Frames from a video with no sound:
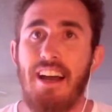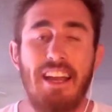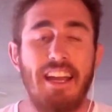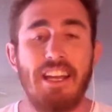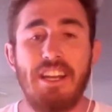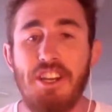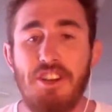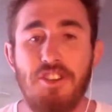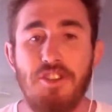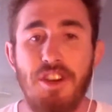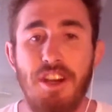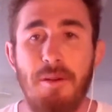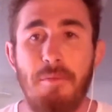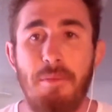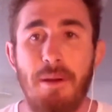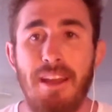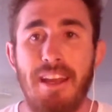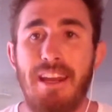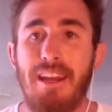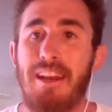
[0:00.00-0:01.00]
industry to
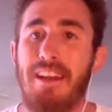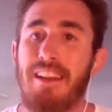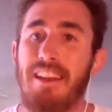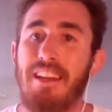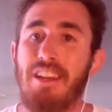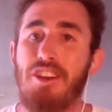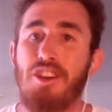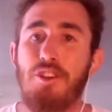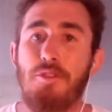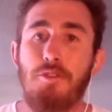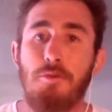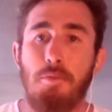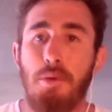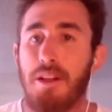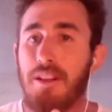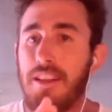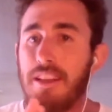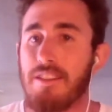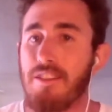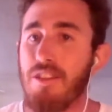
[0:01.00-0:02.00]
be in, and then you just
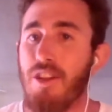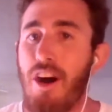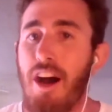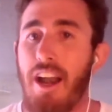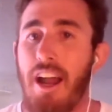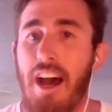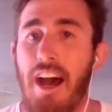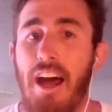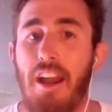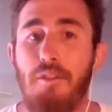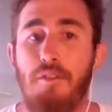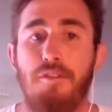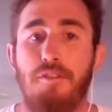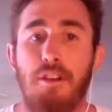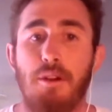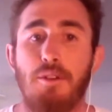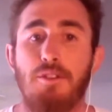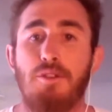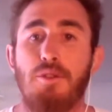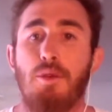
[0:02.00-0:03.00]
bring this light-hearted
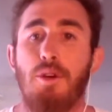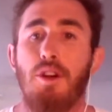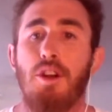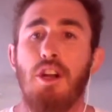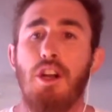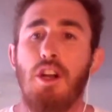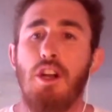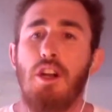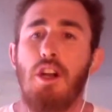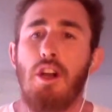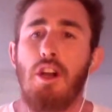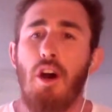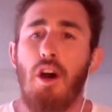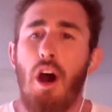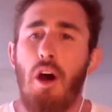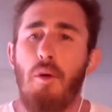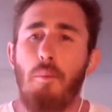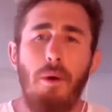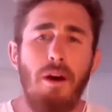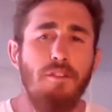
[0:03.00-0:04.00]
feel to it.
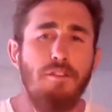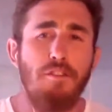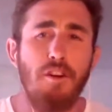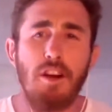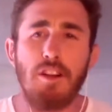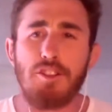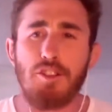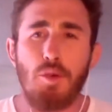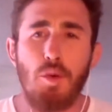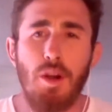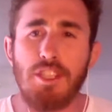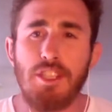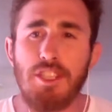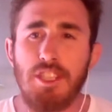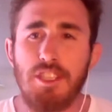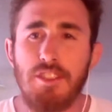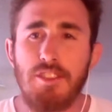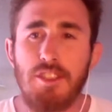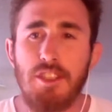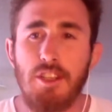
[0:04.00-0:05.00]
My first
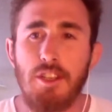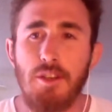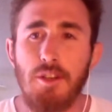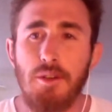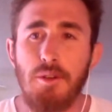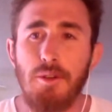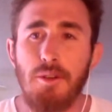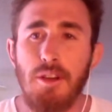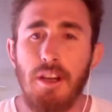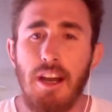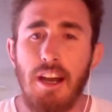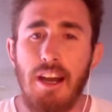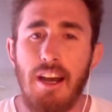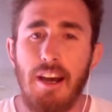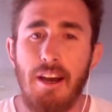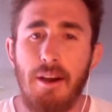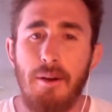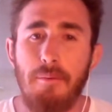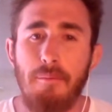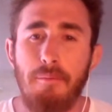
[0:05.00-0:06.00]
question to you,
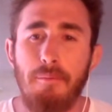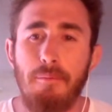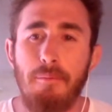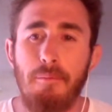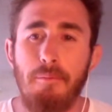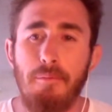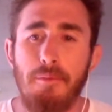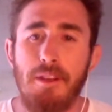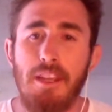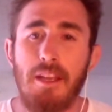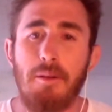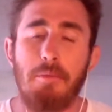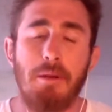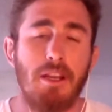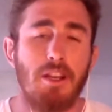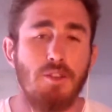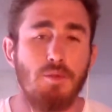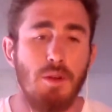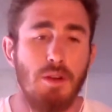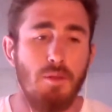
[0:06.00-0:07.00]
Nick,
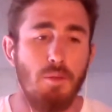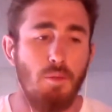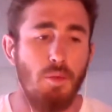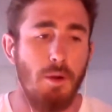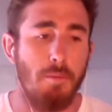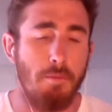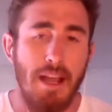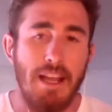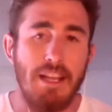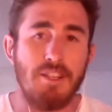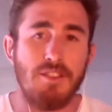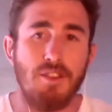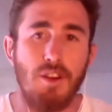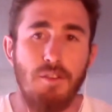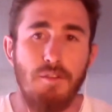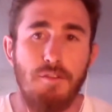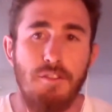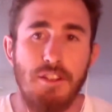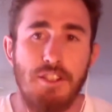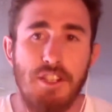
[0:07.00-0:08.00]
because we're based
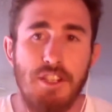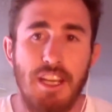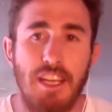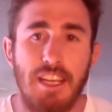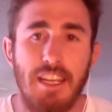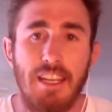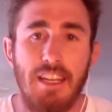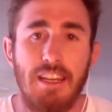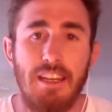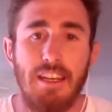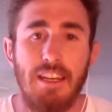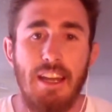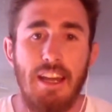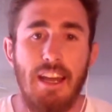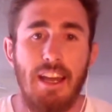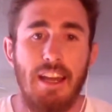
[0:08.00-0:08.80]
on physique and